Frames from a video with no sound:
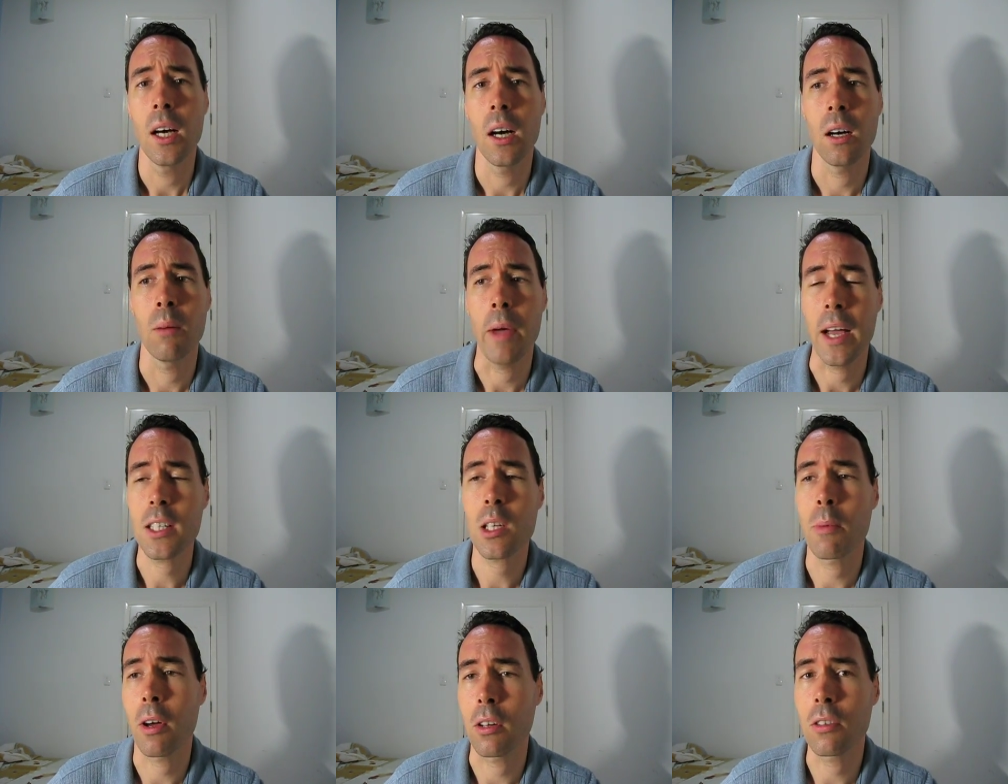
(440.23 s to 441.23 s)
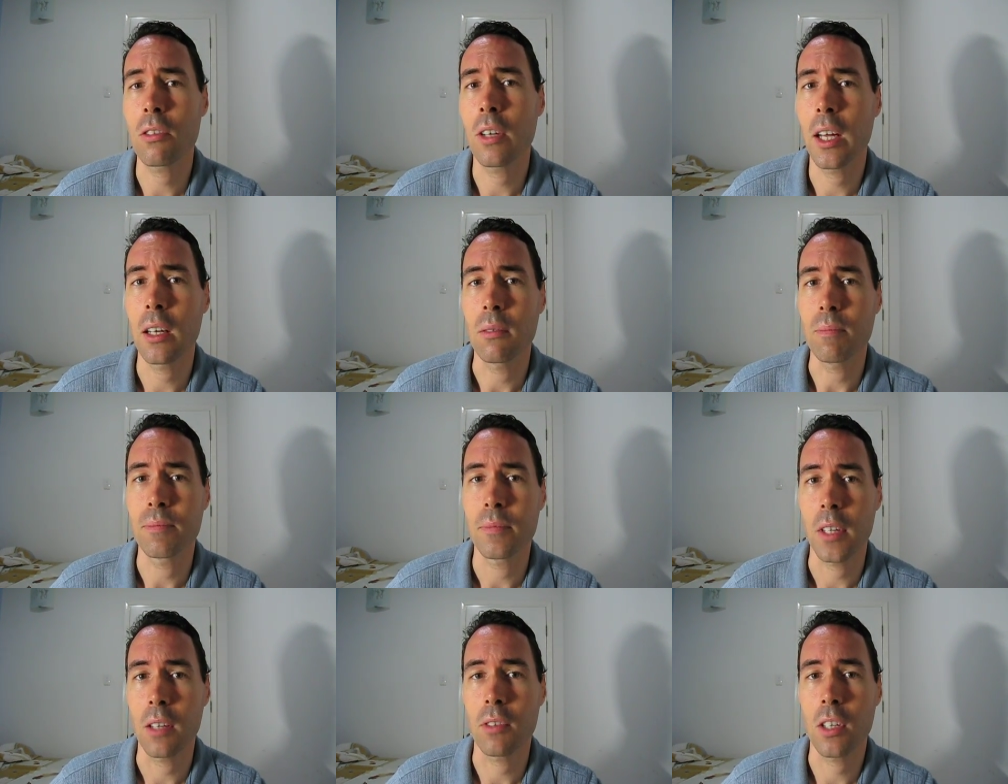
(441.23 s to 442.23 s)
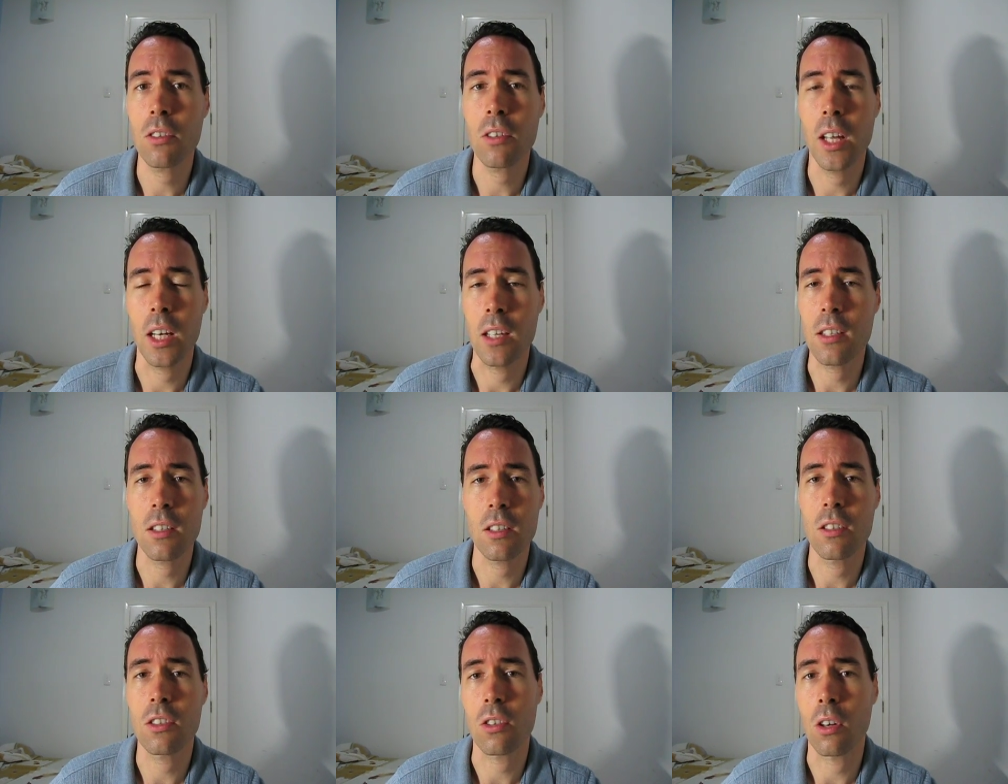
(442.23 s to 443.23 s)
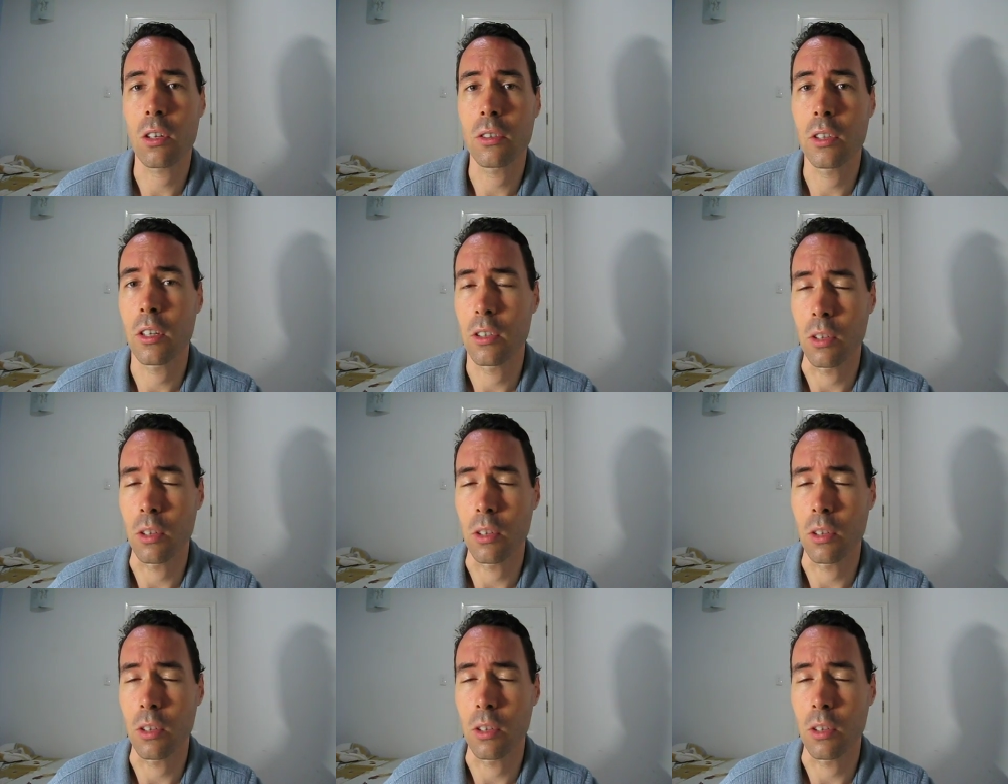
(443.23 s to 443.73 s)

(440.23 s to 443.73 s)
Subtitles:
Ask about internet. If the internet isn't installed,